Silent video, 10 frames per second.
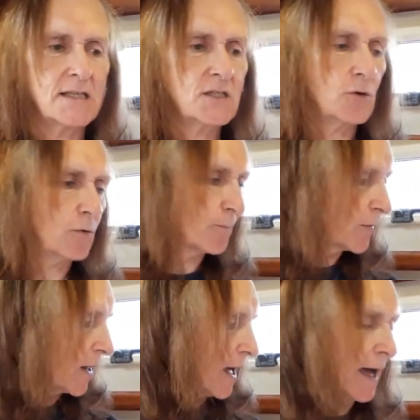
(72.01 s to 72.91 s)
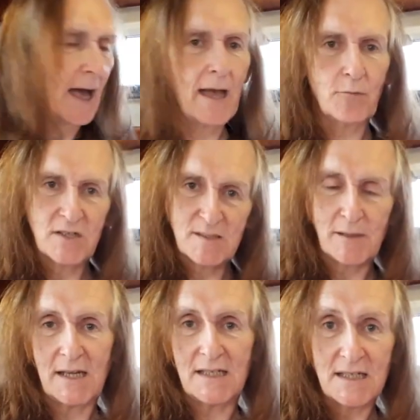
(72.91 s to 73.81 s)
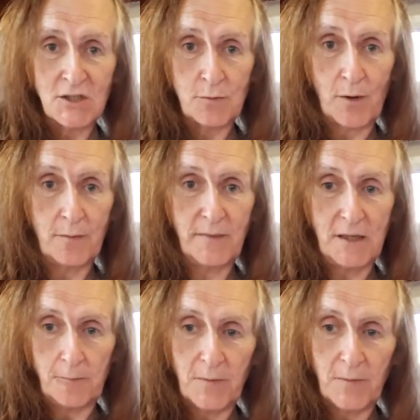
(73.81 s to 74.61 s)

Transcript: So I'm going to split it into a two-pot meal.